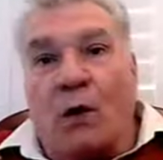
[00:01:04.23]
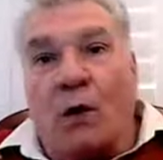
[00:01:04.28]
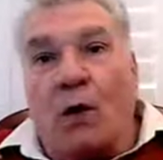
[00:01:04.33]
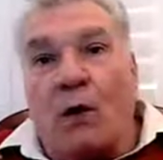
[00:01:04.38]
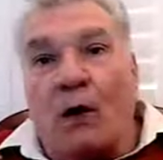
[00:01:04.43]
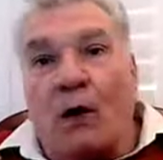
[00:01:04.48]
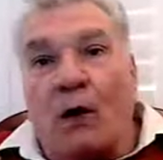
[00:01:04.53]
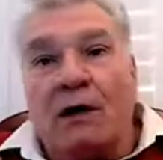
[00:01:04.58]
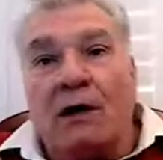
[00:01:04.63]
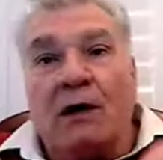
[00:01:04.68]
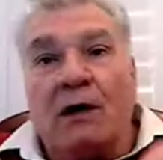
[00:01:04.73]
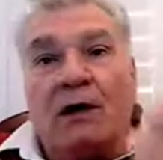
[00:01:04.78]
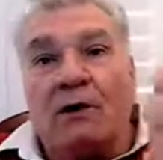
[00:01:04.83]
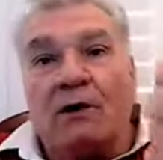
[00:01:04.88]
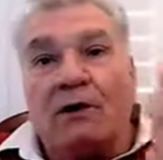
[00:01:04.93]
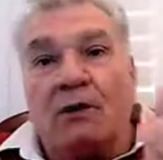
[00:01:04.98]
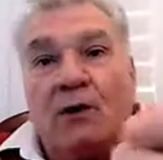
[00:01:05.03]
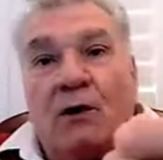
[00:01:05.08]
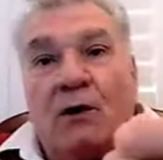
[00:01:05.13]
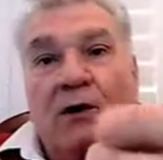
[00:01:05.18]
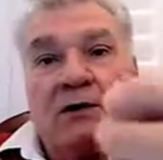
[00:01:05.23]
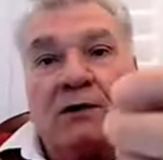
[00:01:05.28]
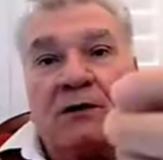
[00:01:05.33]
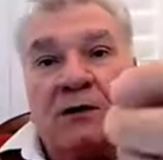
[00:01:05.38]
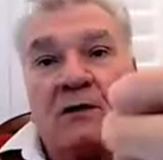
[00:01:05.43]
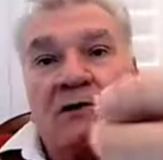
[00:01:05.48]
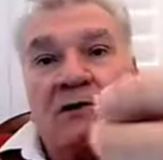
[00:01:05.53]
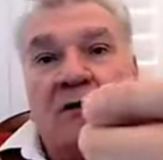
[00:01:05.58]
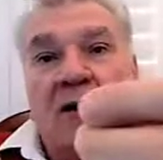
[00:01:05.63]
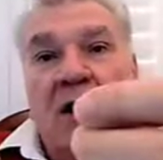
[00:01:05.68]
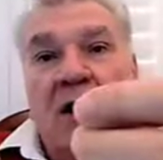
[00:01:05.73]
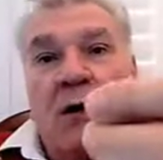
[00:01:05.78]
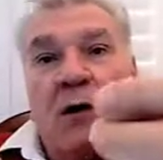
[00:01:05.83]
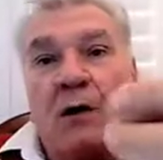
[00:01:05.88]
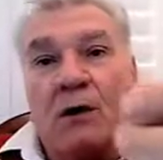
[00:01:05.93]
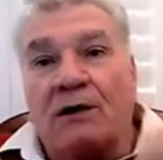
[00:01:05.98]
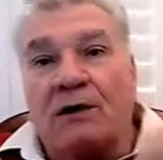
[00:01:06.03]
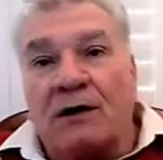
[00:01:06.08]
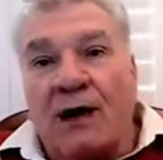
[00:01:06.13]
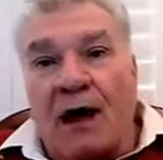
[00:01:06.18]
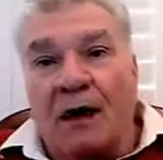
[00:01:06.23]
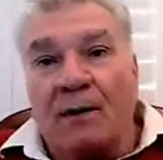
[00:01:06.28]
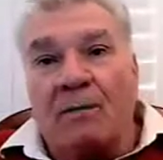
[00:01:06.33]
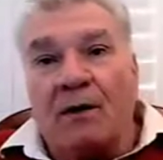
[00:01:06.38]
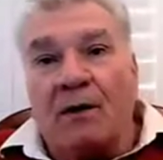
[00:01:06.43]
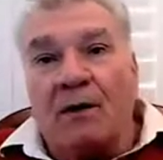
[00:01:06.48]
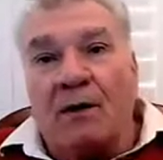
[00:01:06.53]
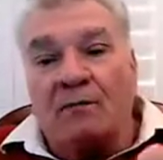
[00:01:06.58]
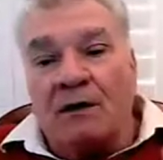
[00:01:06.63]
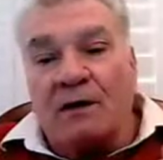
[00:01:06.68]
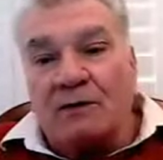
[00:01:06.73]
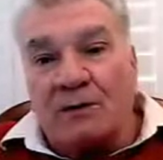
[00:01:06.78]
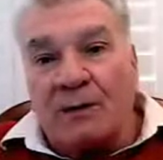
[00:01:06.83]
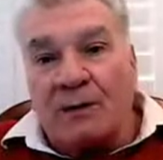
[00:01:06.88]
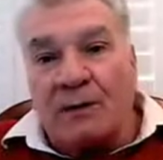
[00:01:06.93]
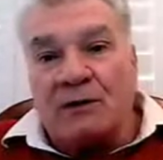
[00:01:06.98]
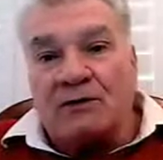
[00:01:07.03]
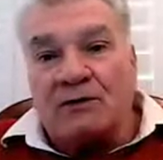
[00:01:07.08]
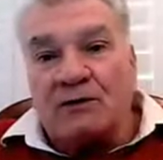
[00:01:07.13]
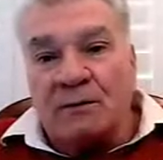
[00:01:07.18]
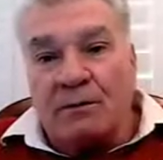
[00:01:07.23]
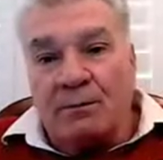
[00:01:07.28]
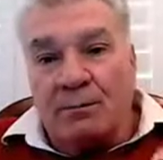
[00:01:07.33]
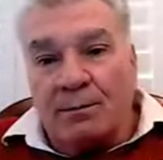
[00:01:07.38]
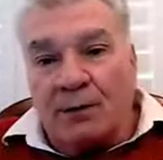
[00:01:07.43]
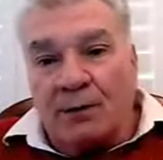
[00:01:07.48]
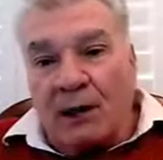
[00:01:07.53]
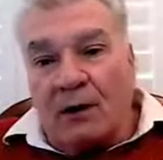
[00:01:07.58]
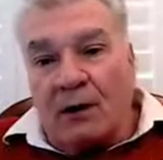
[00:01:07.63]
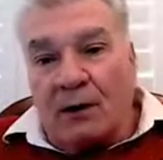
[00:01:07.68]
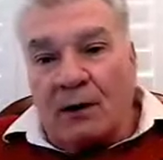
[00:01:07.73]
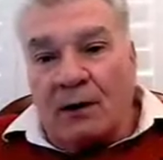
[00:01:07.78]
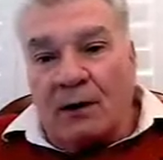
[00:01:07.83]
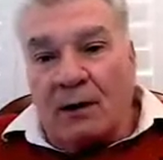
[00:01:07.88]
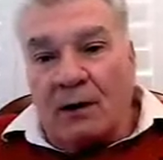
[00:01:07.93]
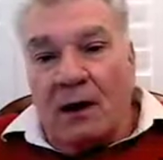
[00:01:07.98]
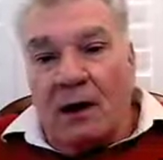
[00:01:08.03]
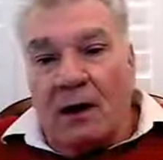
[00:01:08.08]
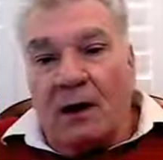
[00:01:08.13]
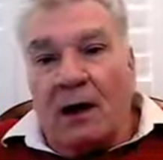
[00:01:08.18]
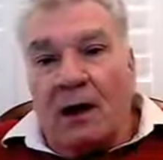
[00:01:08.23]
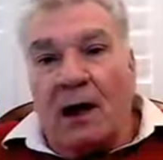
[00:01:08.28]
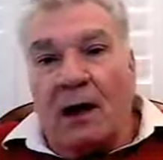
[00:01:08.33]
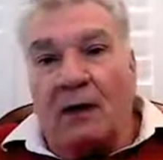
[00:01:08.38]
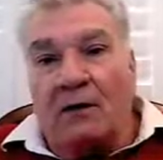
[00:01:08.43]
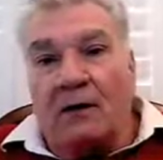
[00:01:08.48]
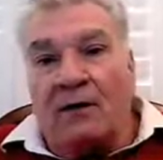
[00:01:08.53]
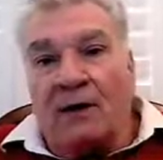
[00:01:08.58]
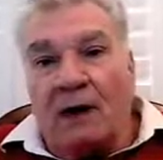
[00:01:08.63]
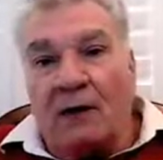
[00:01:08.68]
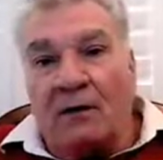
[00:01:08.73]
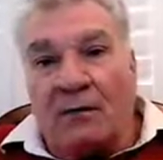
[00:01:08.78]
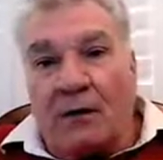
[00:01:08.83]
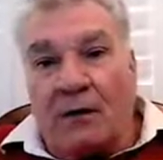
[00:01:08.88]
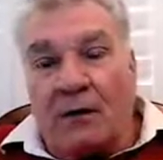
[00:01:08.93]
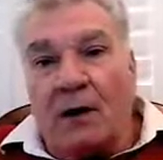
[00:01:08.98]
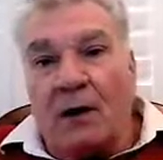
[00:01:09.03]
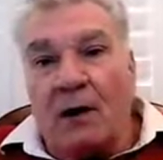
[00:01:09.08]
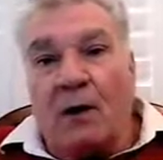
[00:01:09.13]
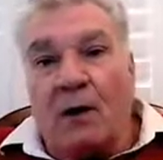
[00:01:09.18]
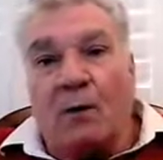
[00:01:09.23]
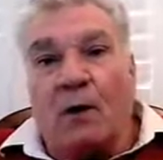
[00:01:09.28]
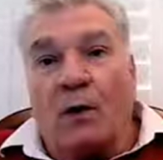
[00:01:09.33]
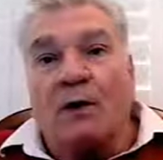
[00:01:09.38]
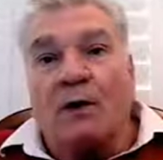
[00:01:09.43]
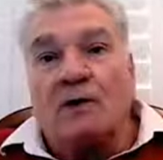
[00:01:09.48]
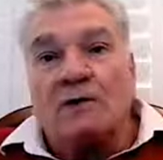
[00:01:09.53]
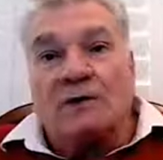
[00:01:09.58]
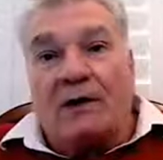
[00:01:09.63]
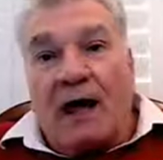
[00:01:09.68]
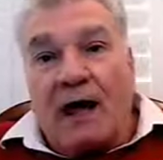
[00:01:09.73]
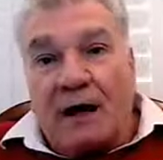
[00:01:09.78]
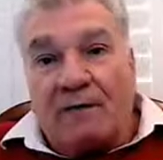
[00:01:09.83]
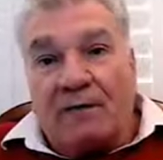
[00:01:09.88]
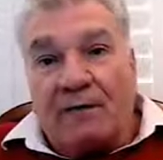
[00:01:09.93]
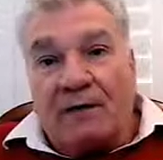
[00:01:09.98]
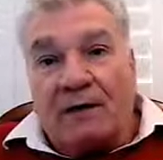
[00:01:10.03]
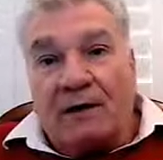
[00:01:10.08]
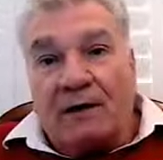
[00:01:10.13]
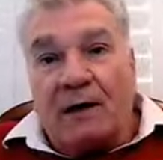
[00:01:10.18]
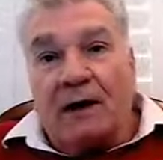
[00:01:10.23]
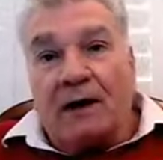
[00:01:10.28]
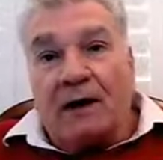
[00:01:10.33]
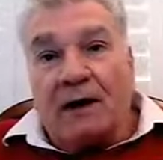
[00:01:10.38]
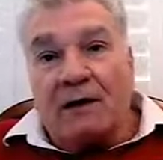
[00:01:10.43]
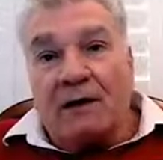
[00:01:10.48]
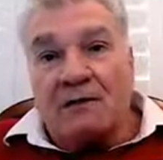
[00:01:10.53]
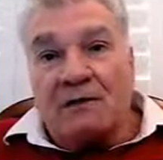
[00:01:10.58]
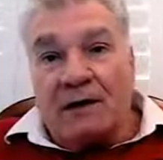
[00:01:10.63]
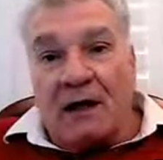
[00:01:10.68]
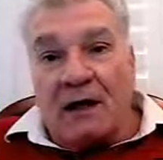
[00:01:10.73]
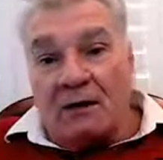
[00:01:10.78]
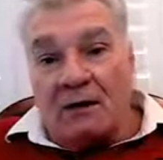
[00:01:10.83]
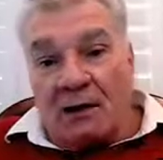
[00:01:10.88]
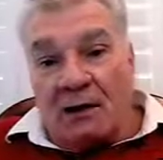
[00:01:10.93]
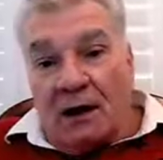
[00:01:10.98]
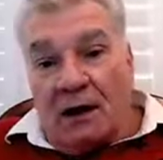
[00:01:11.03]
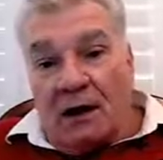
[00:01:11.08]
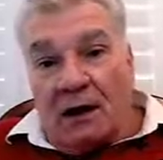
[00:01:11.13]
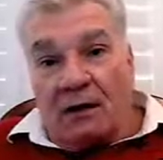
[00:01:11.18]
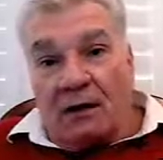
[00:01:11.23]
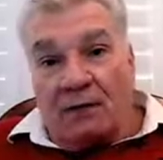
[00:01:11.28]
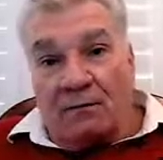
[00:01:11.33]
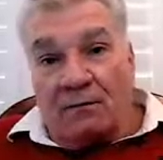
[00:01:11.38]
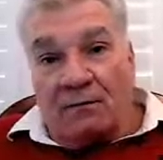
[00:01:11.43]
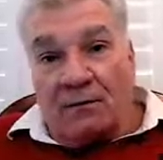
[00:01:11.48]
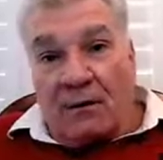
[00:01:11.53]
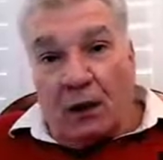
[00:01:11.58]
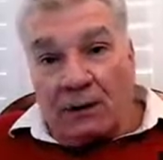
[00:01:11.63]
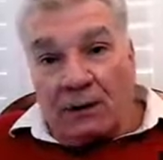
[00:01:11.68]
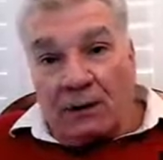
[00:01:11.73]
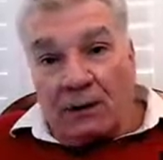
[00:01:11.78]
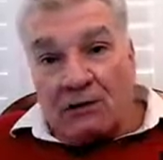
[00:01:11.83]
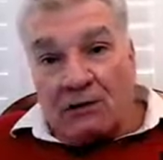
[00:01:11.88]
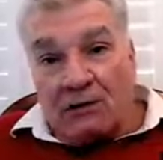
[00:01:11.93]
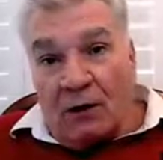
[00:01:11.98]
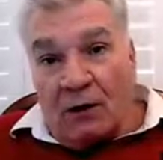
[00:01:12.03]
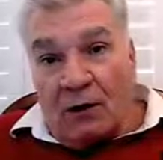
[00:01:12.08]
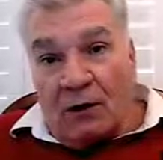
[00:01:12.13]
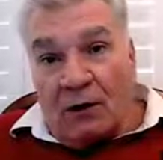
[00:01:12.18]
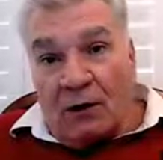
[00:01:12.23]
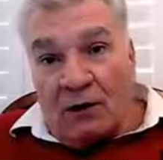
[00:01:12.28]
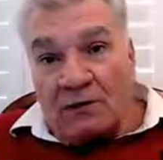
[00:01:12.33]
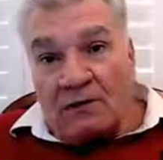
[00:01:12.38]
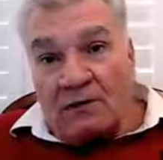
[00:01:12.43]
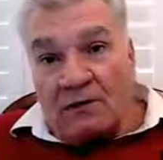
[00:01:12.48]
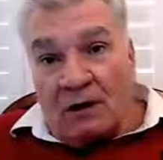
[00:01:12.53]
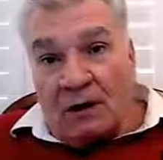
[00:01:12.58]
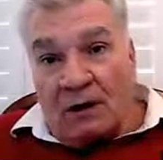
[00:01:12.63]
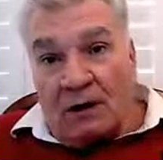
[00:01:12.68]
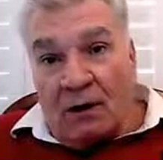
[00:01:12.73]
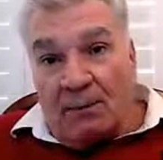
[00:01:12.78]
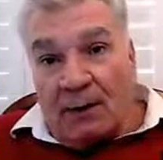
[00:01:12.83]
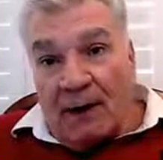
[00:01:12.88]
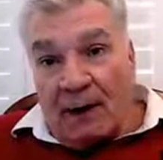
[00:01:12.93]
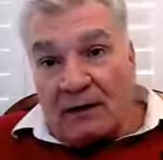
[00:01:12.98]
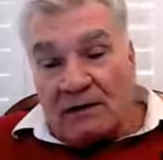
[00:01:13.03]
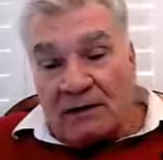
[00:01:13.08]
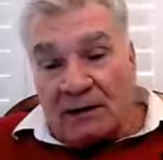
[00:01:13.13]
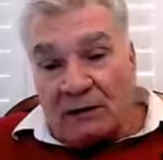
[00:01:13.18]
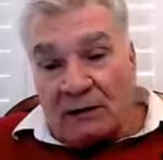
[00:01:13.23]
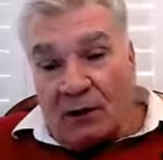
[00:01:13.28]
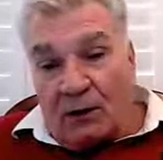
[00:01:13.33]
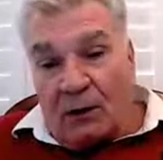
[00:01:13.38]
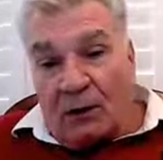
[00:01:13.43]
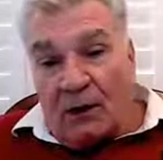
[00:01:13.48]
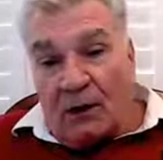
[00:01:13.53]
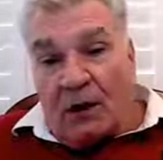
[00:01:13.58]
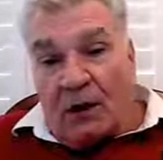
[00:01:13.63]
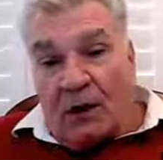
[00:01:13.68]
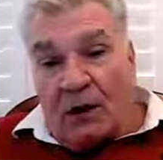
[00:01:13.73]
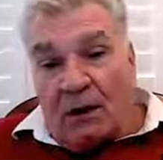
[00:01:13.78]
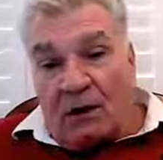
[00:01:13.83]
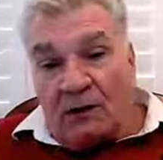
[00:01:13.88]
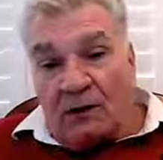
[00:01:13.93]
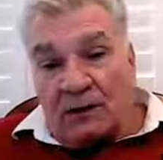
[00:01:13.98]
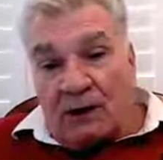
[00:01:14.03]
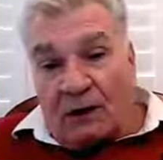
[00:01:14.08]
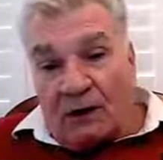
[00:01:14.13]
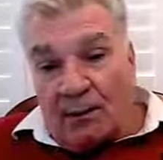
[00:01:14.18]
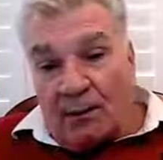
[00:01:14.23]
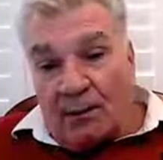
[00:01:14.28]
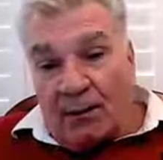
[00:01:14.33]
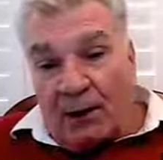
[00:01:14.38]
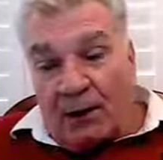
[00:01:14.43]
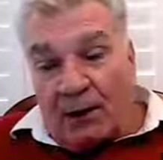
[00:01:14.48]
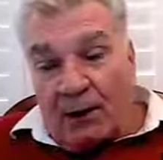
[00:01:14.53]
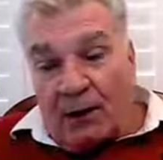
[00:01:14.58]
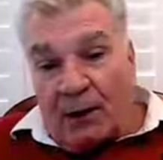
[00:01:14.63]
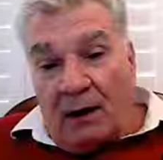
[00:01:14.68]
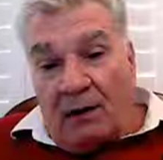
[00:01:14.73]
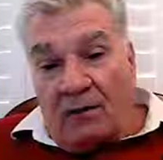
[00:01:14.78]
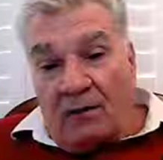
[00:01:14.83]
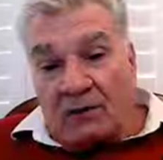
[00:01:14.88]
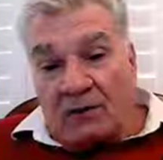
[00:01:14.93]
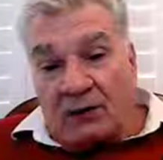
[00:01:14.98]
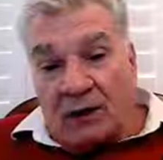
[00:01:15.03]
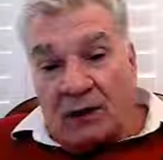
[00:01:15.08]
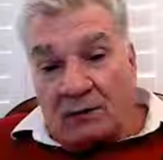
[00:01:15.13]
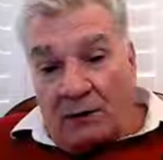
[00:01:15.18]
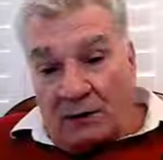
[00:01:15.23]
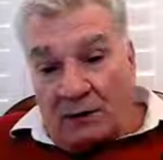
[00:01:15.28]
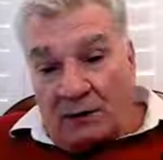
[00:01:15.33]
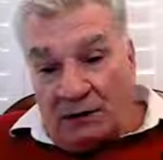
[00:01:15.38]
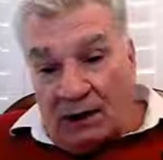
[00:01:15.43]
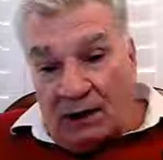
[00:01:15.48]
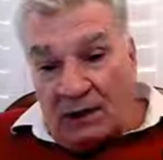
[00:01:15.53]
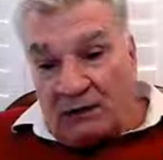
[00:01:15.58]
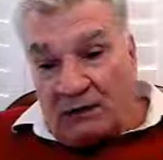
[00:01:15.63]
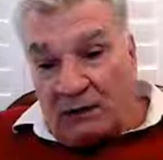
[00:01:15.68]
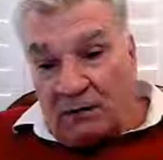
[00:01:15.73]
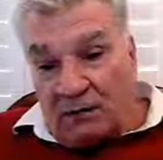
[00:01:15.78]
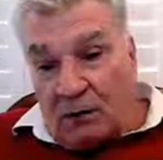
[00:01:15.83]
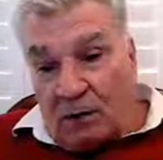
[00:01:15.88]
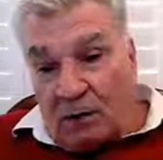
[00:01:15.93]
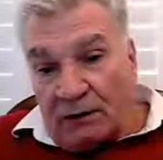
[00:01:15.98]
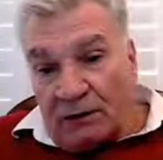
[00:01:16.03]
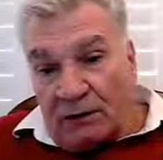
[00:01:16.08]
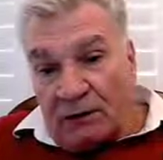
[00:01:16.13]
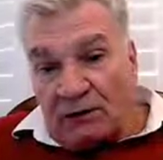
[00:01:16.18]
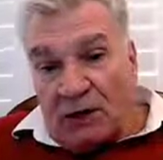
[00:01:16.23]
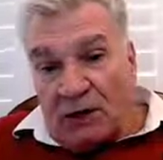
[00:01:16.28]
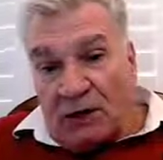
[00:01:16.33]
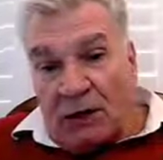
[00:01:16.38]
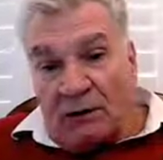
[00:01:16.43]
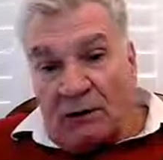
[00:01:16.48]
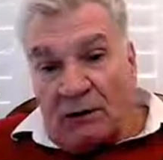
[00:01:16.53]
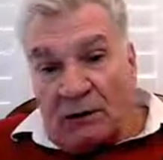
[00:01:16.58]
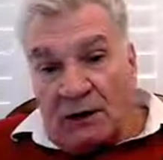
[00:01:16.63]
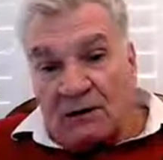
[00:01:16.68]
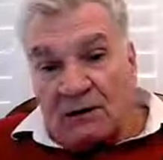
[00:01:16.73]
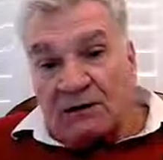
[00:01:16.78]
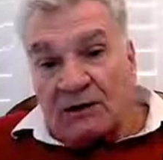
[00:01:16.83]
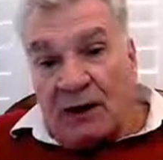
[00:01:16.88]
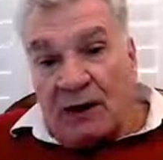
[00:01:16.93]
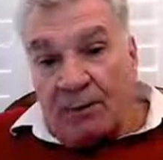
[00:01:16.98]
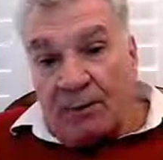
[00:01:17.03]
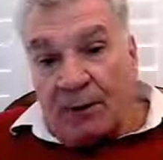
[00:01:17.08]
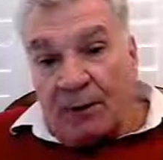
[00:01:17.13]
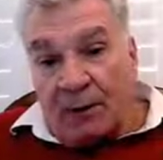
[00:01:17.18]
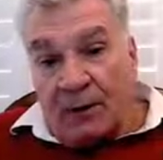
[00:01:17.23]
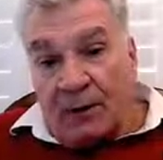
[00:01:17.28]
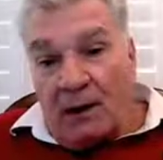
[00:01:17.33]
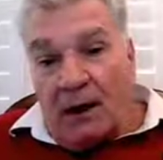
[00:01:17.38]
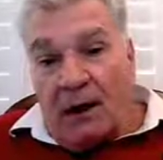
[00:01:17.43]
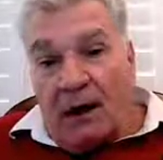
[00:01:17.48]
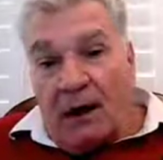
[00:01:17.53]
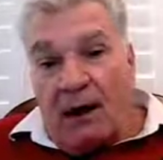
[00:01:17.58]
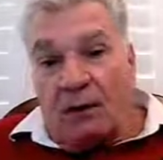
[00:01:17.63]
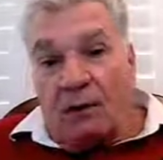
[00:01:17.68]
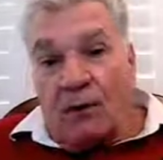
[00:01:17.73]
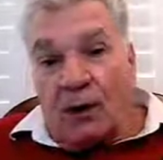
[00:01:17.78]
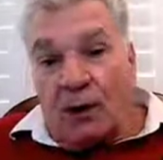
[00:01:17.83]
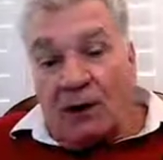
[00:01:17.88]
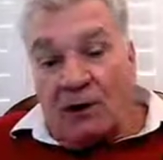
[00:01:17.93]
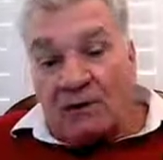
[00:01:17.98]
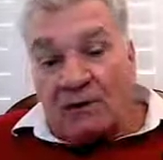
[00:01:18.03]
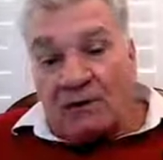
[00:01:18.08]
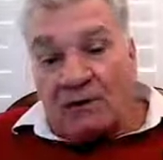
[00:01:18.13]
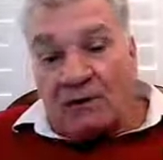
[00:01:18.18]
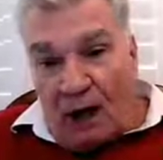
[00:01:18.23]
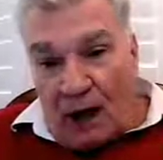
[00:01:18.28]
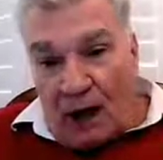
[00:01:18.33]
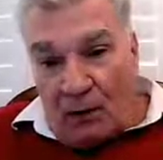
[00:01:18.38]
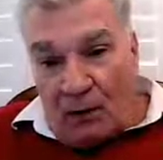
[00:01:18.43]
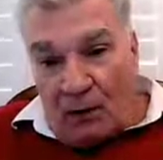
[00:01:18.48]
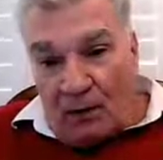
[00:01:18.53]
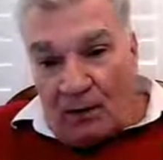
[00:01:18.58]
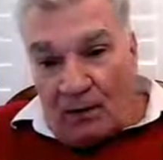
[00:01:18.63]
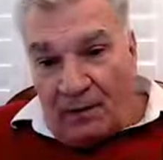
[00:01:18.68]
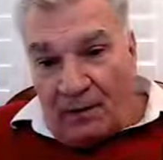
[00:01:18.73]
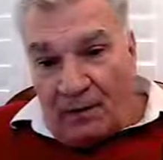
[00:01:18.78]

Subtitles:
only during this on time of the switch period. And therefore, what is left is that the voltage on this capacitor is a ripple, which has a DC voltage and this ripple. And what is now